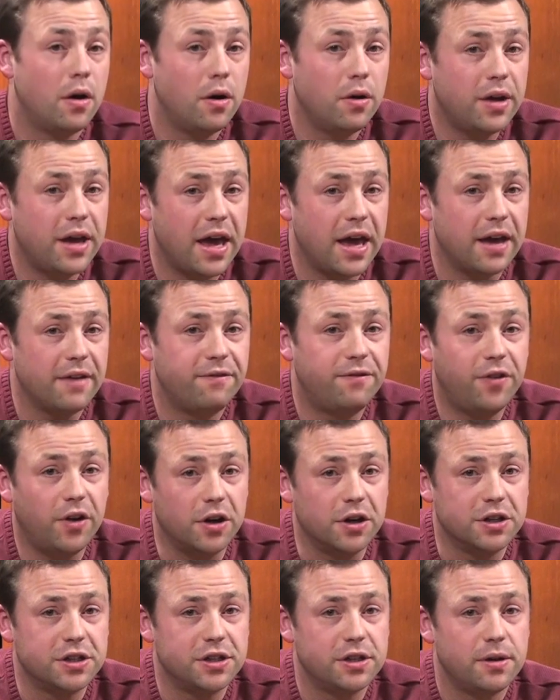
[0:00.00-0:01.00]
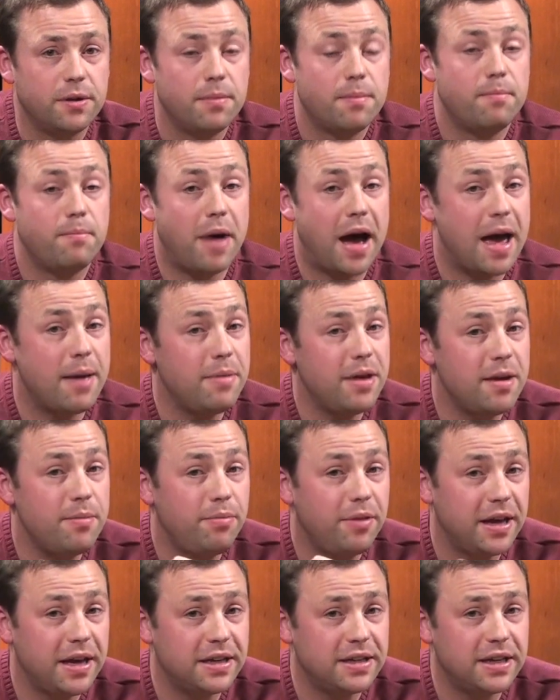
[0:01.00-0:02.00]
Okay, first, buy me a
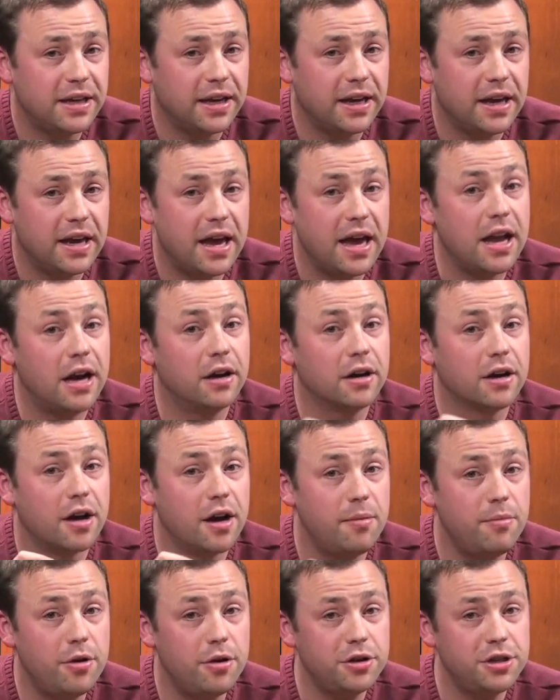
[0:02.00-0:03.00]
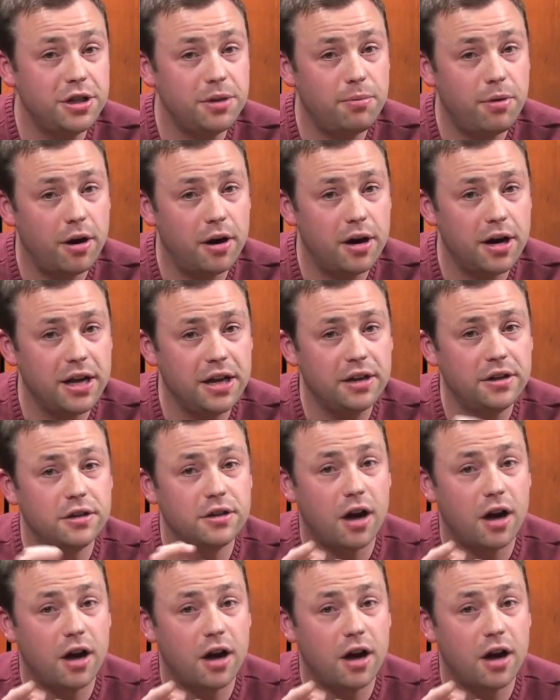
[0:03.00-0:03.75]
plane ticket and I'll come host your party,